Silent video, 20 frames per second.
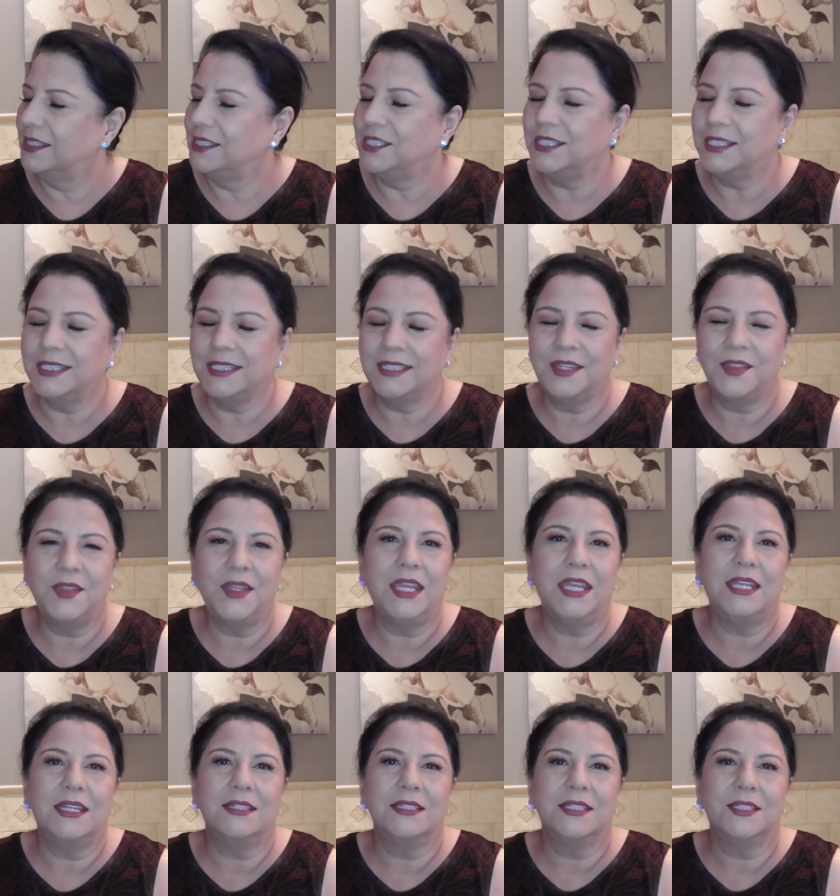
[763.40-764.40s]
just
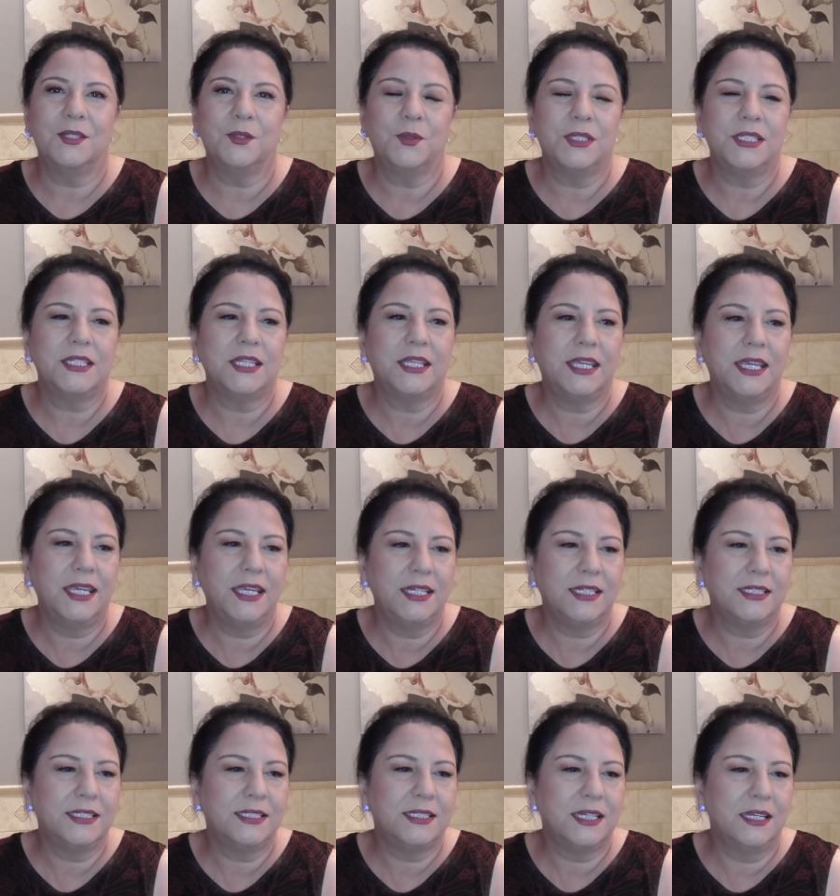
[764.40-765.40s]
things. There was a
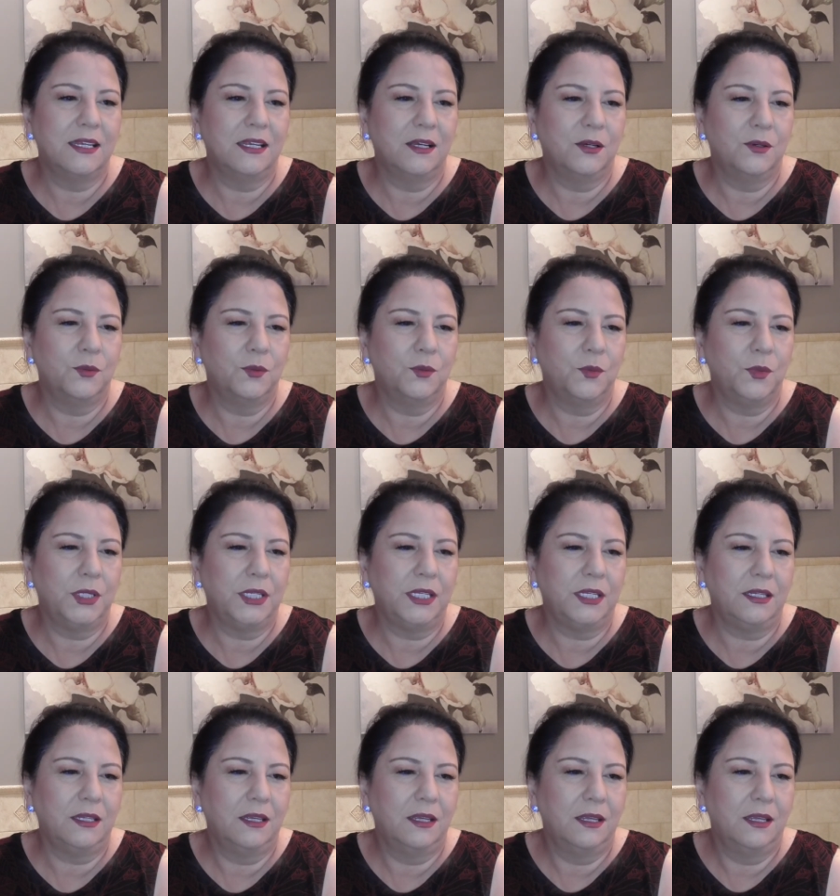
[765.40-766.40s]
kit. uh,
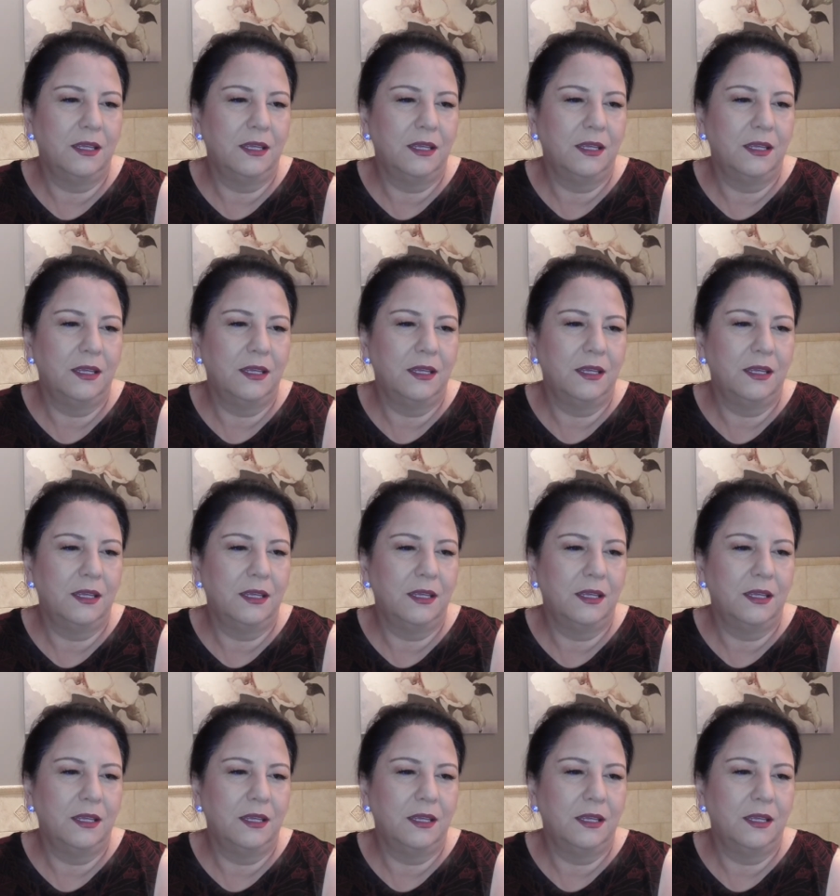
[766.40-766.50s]
we,